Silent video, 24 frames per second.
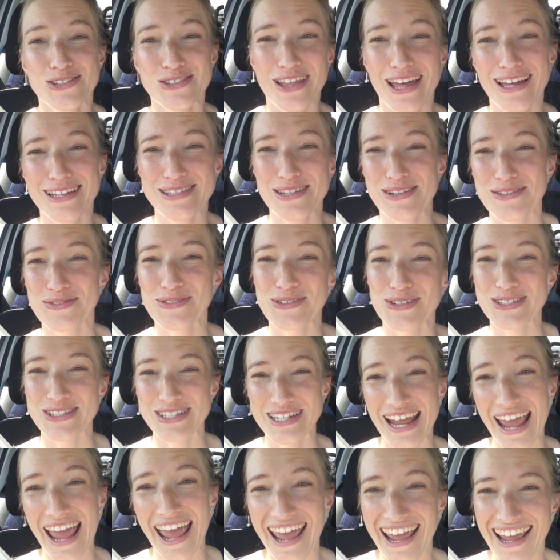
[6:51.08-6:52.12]
So that's it for
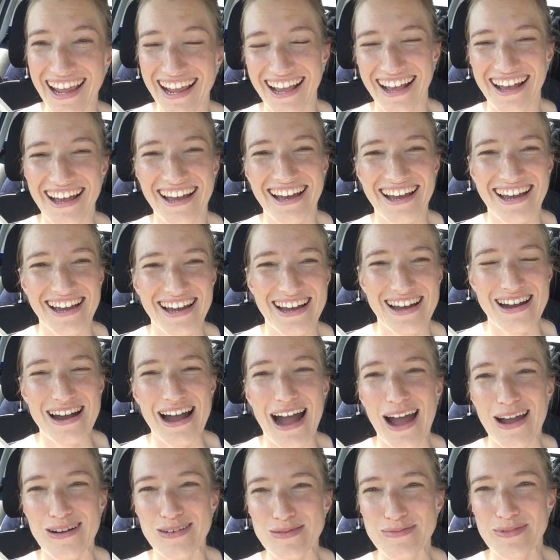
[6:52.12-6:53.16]
today.
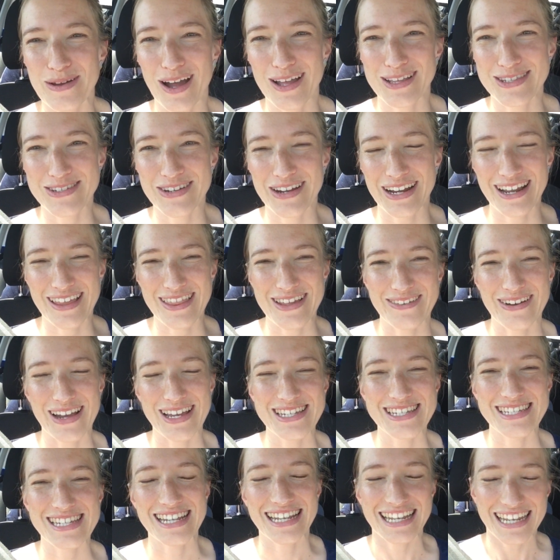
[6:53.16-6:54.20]
I will be answering another
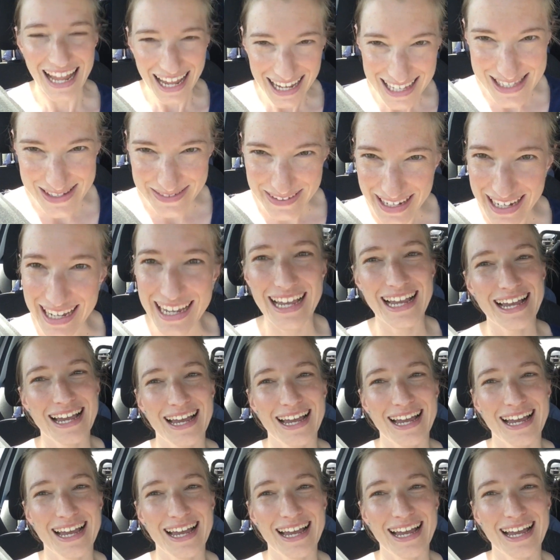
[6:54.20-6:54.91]
question next week.